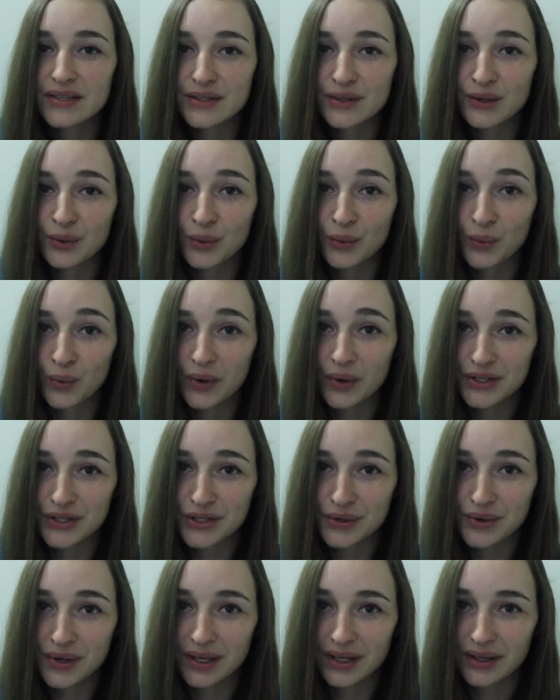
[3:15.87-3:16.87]
So
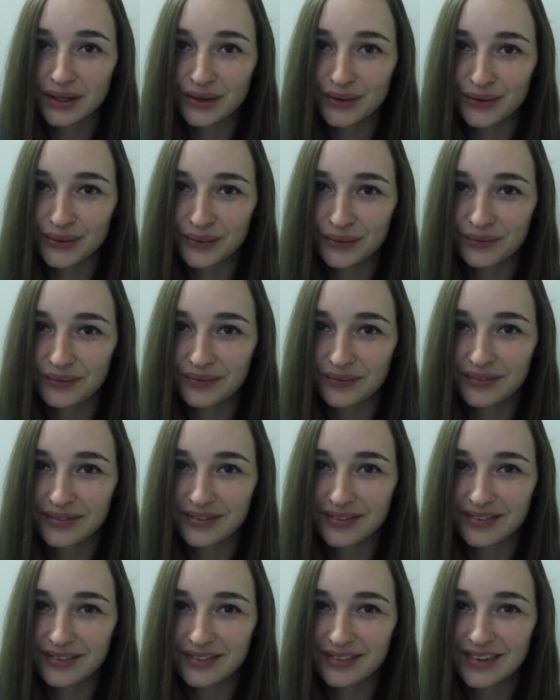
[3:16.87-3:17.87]
what you can do
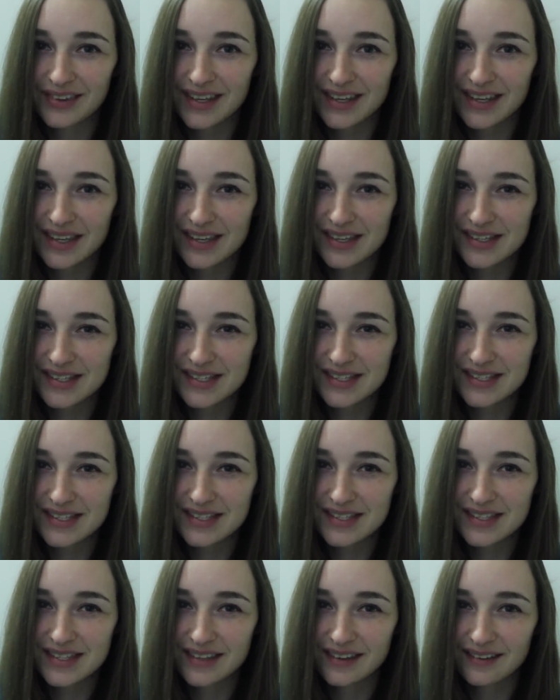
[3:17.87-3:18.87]

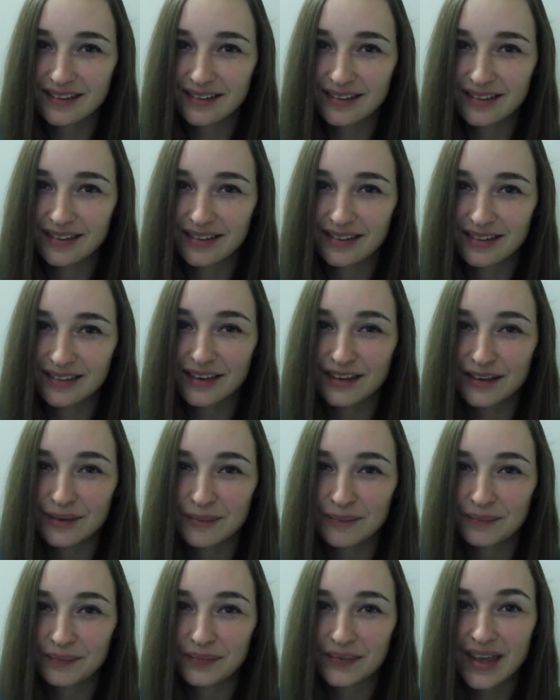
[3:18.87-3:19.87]
is
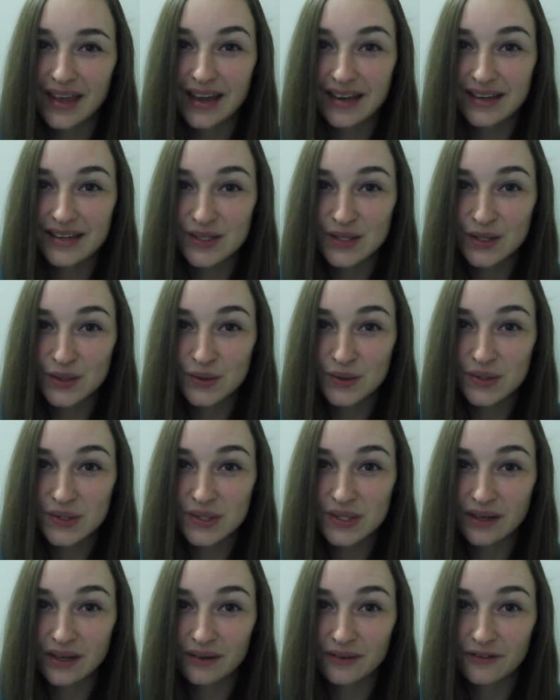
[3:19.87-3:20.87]
ask
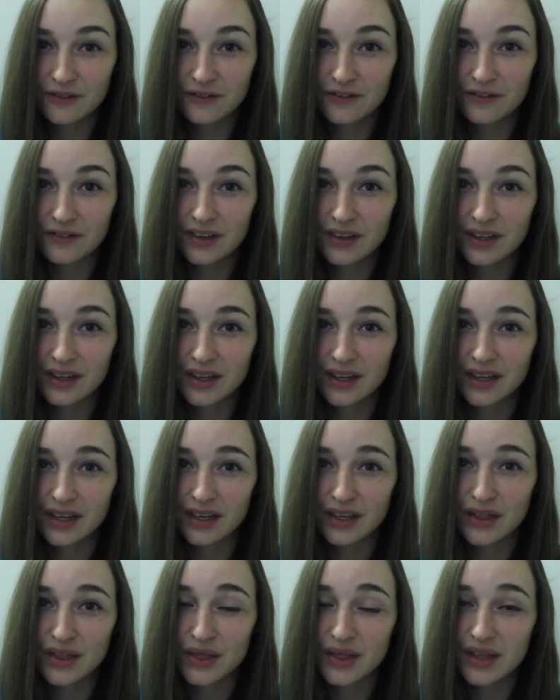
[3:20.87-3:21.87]
yourself
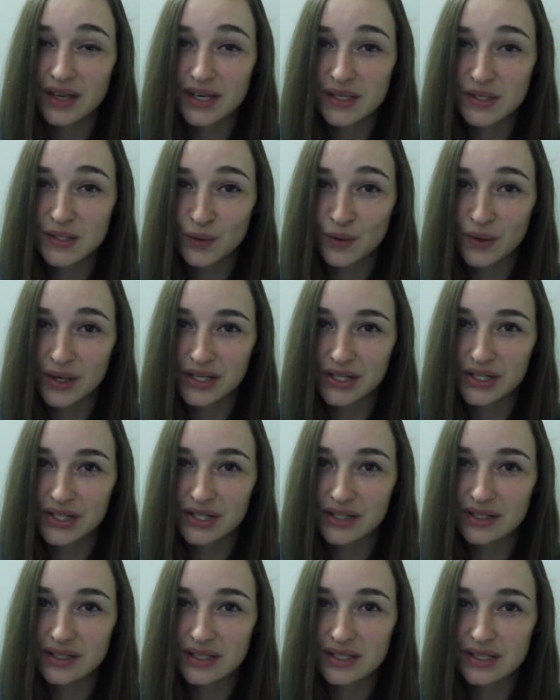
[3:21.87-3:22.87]
these
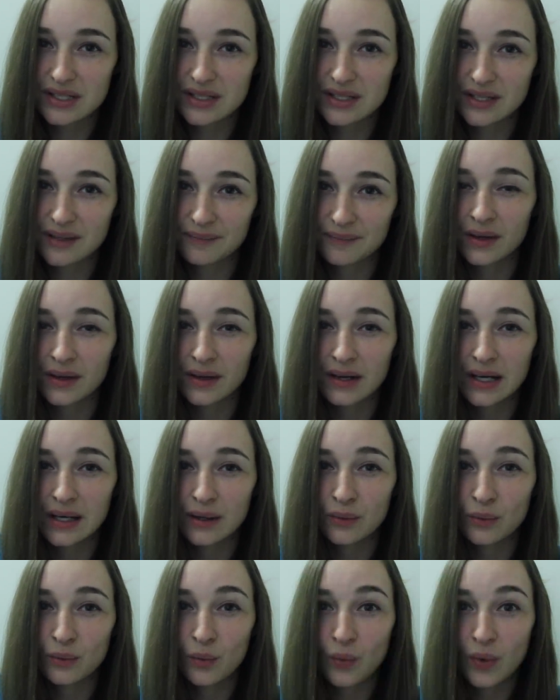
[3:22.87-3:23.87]
questions.
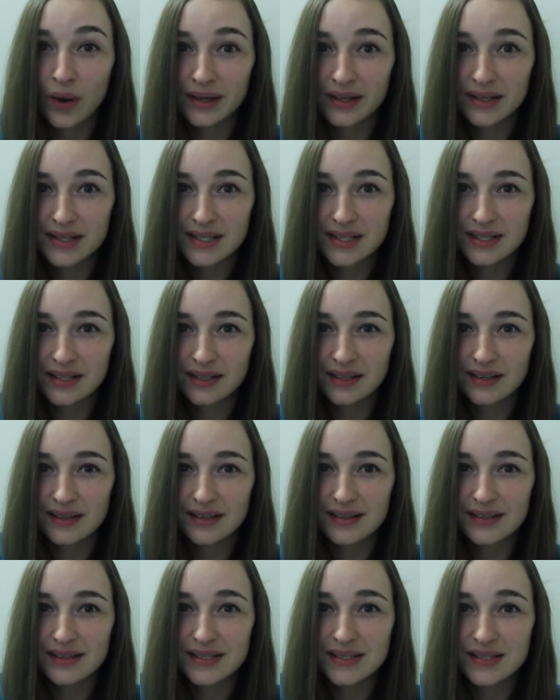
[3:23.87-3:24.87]
What
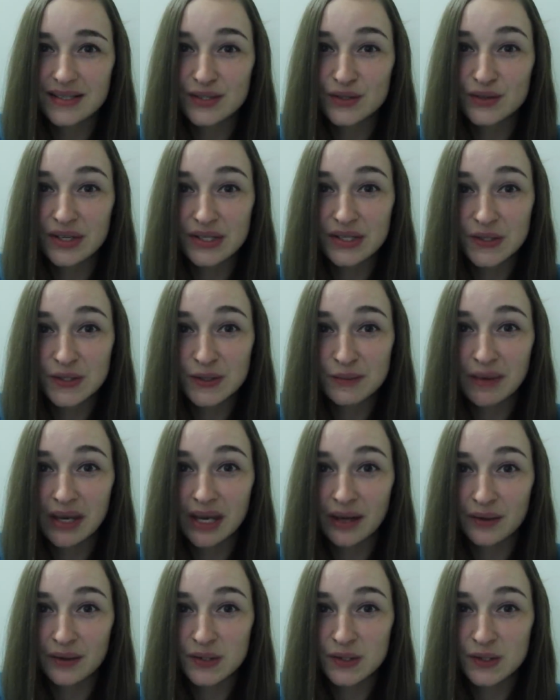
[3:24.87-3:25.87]
stresses
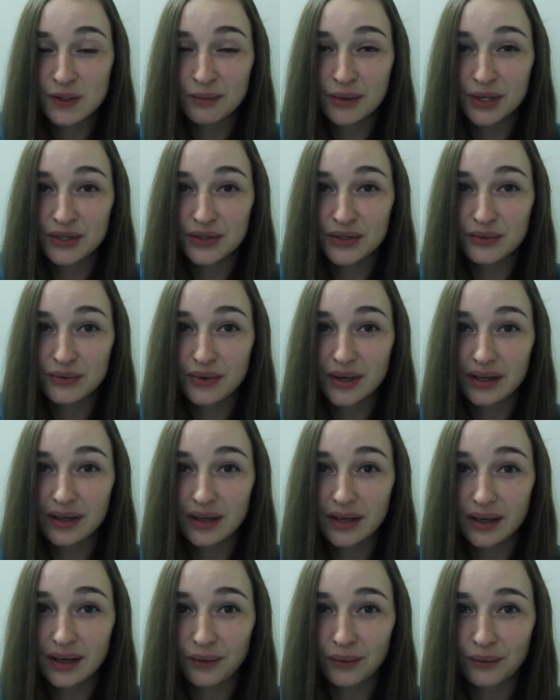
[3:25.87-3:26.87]
me out so much
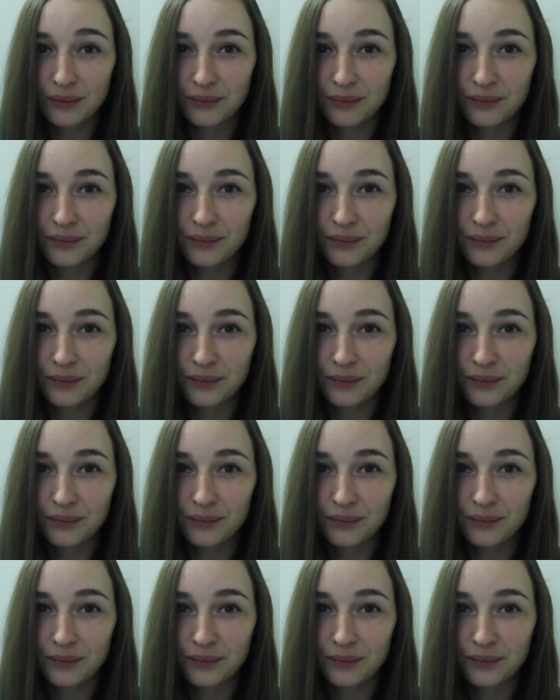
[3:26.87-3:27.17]
right now?